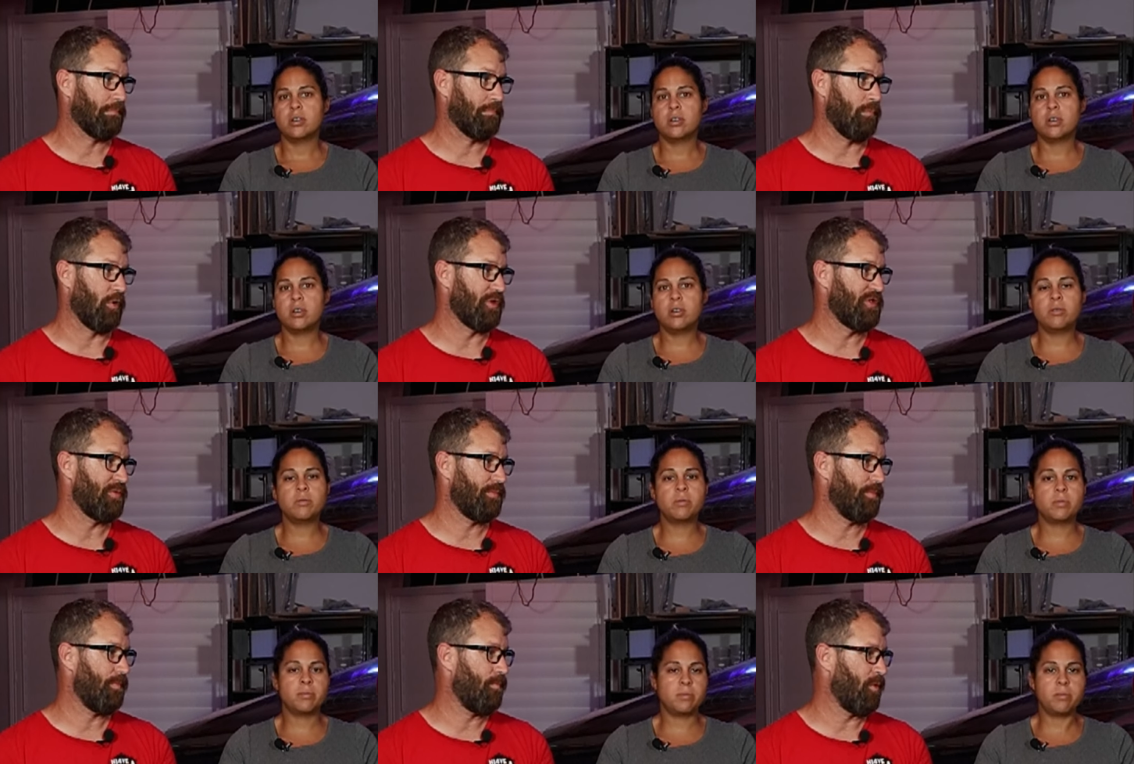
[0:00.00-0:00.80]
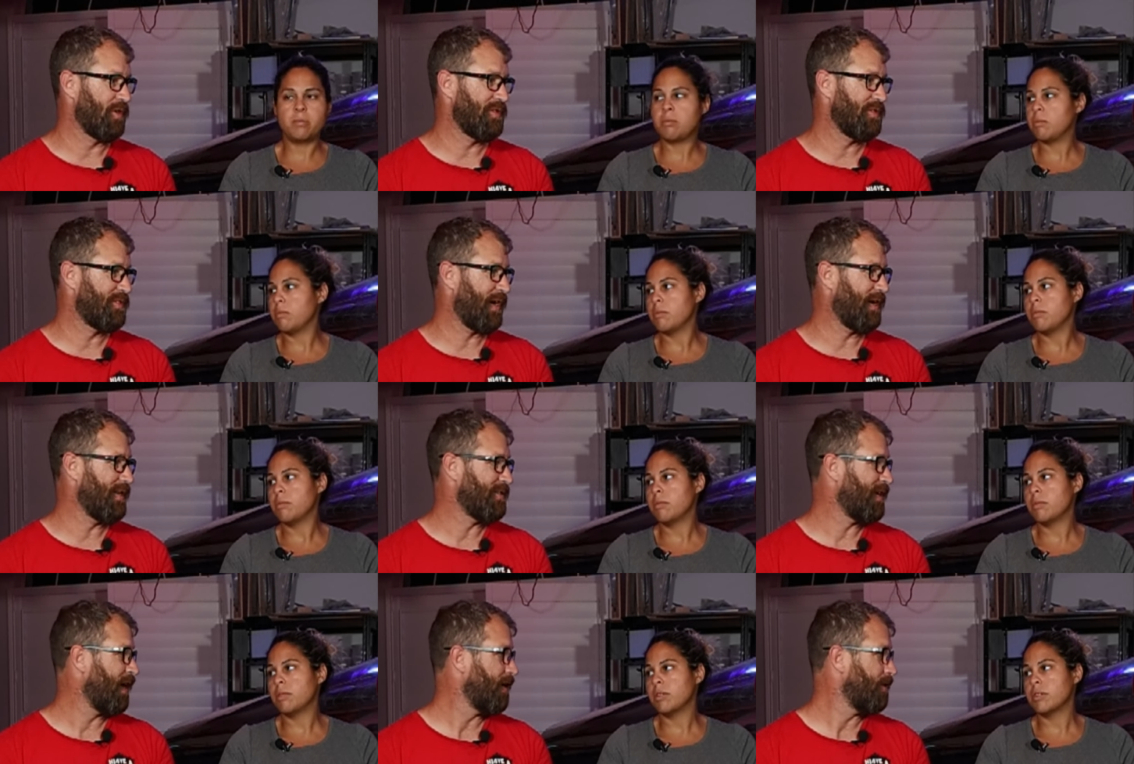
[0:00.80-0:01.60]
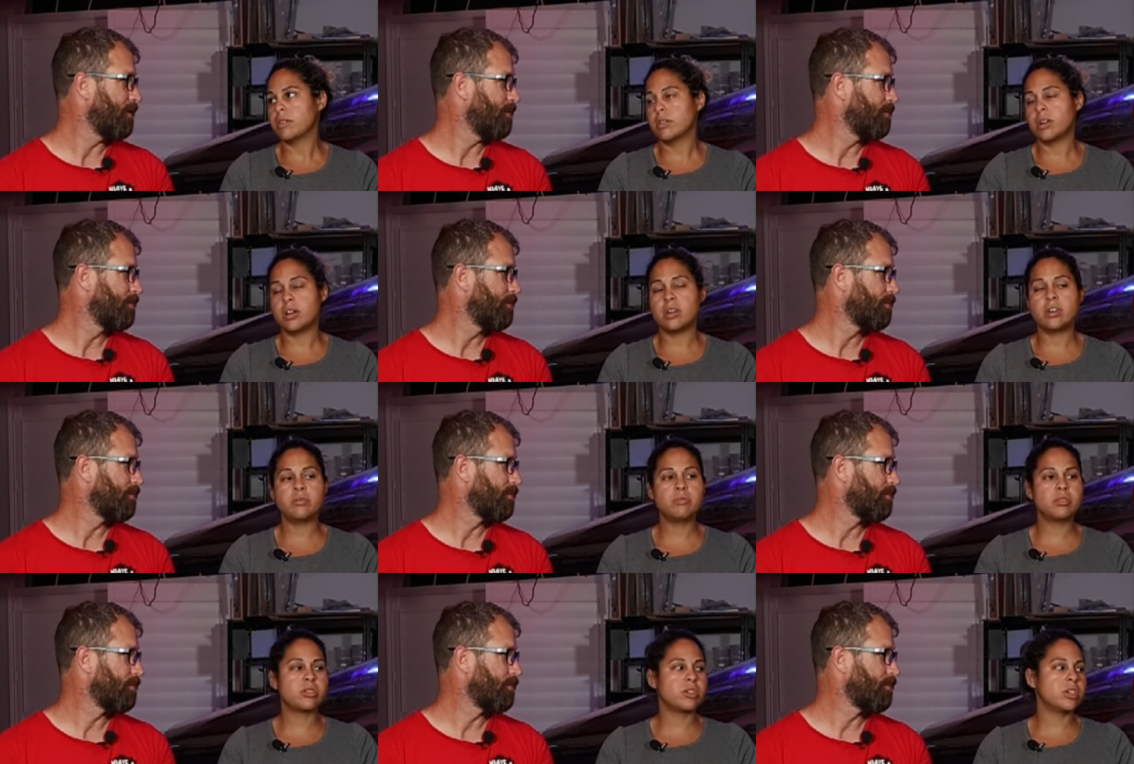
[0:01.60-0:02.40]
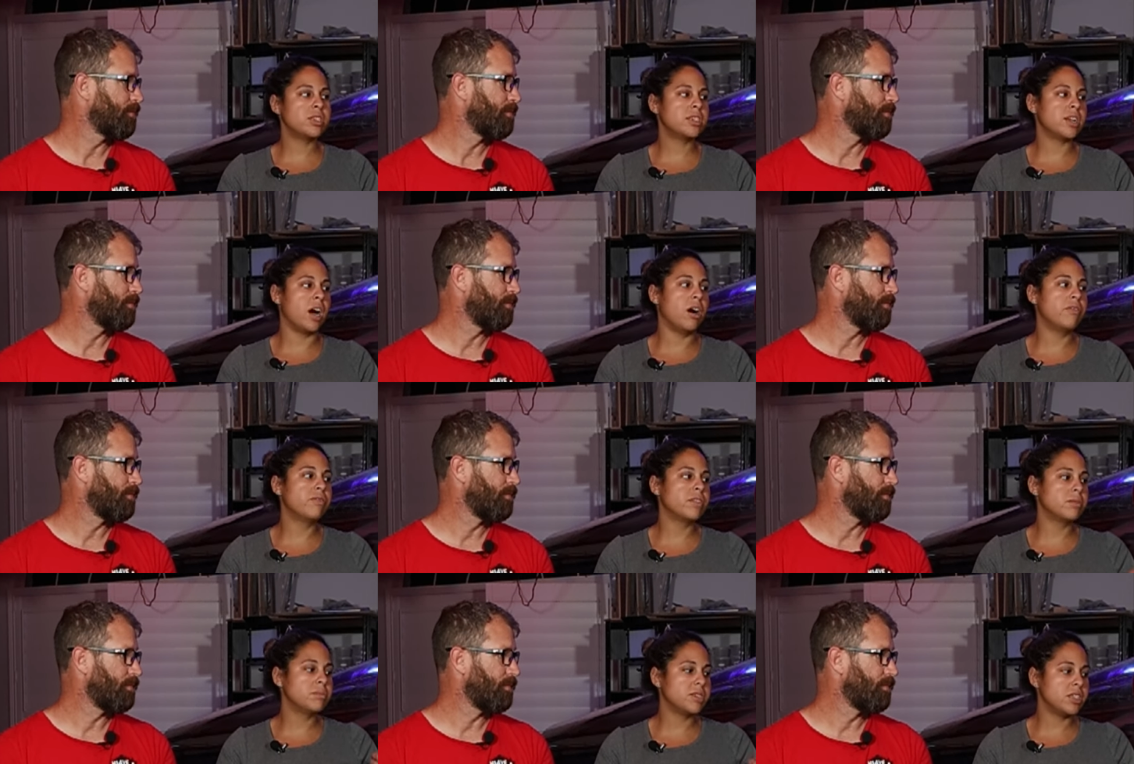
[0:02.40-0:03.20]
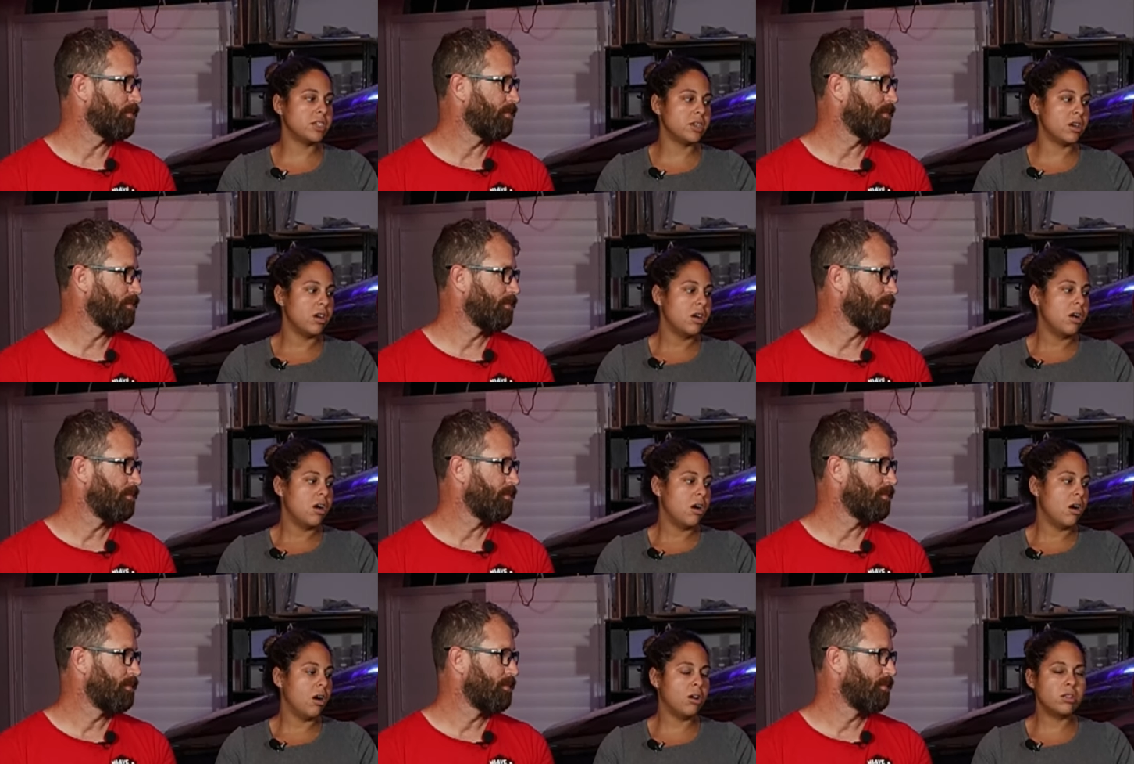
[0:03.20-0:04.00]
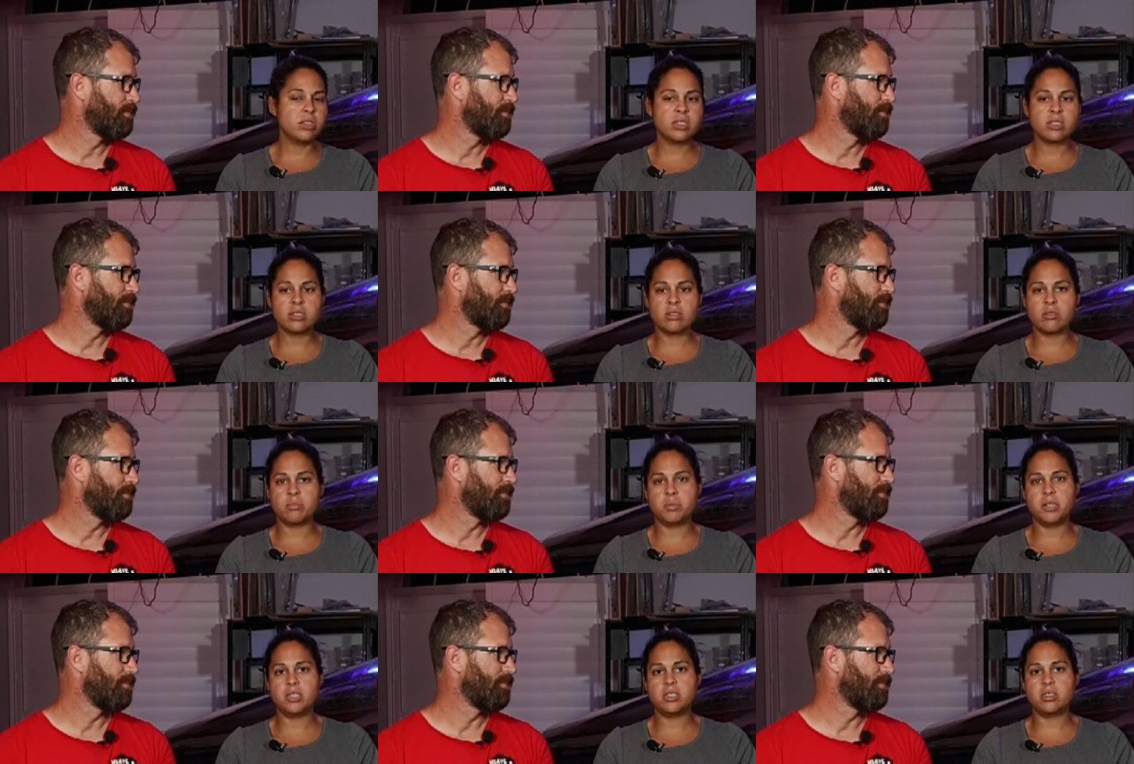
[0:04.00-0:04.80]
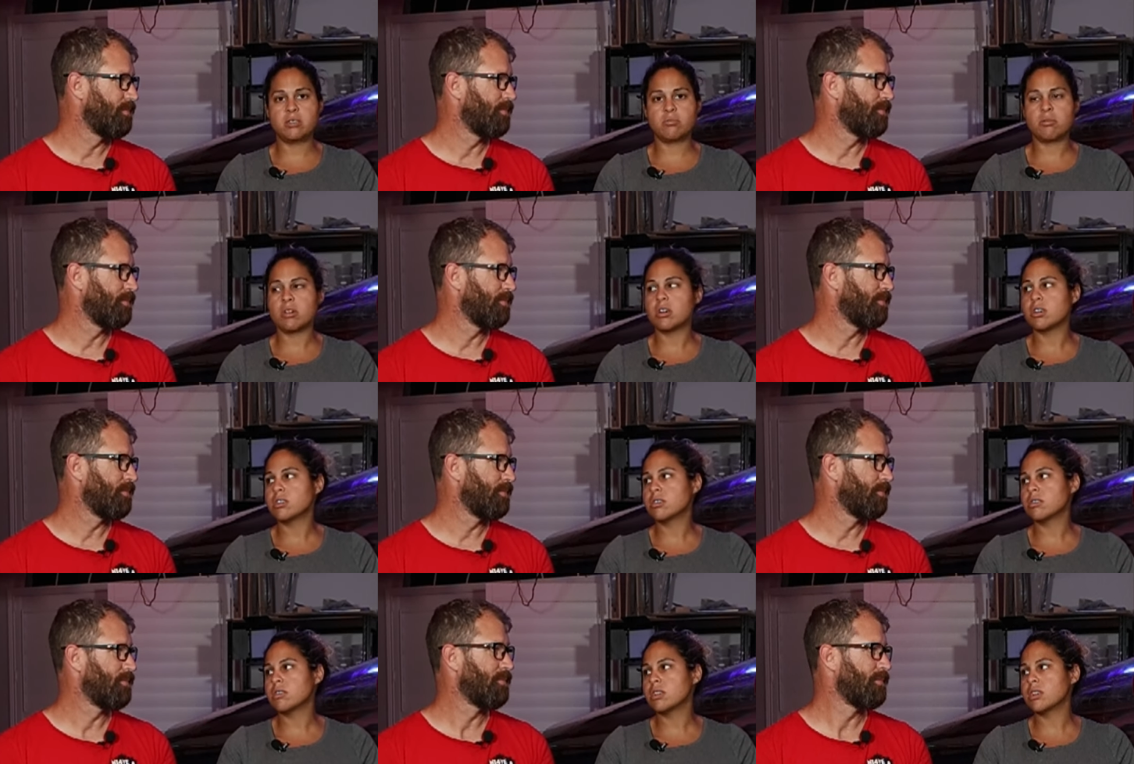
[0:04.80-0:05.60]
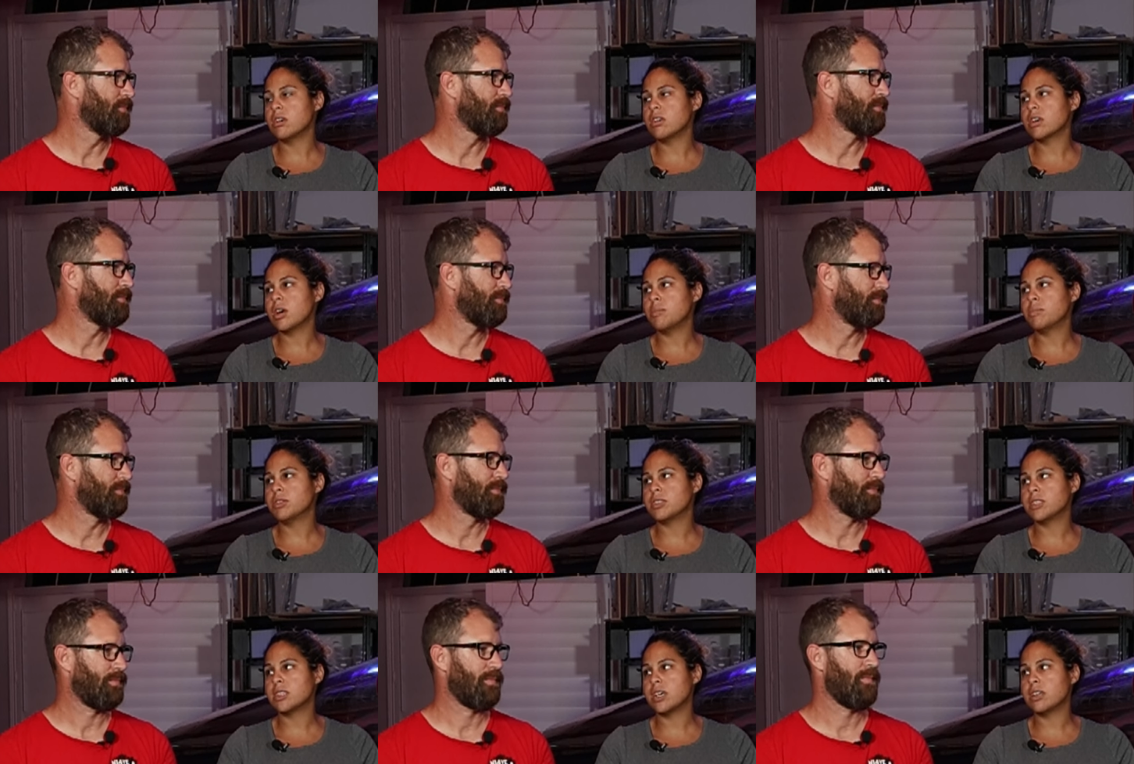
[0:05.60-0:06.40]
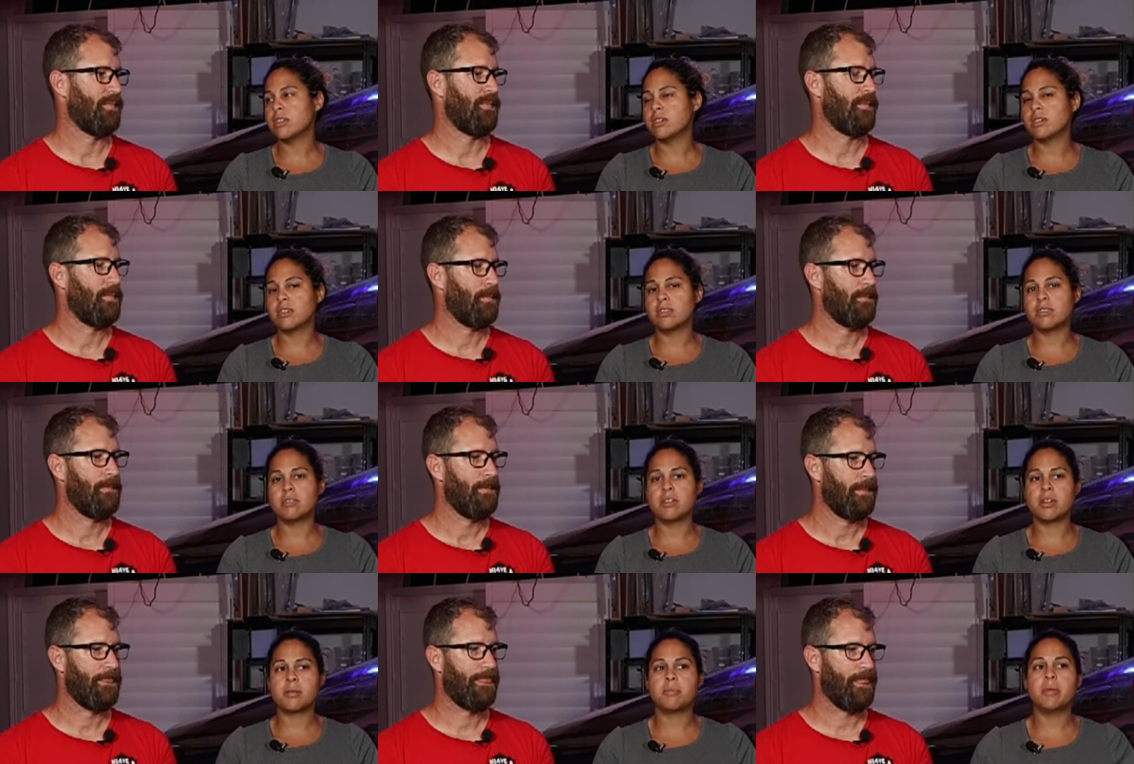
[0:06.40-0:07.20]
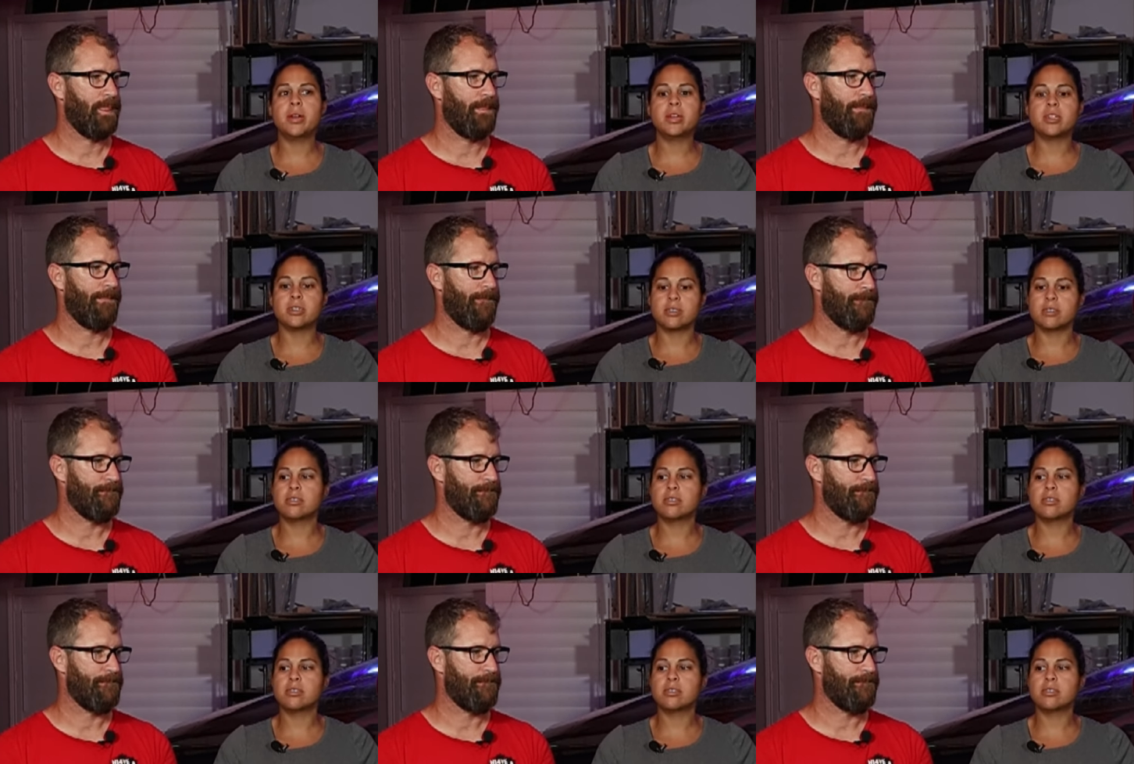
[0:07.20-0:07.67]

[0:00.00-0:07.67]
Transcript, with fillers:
Speaker 1: once it, once it's on, it's on.
Speaker 2: Yeah, it was crazy how flimsy all these little pieces were until they all got put together, and you're like, man,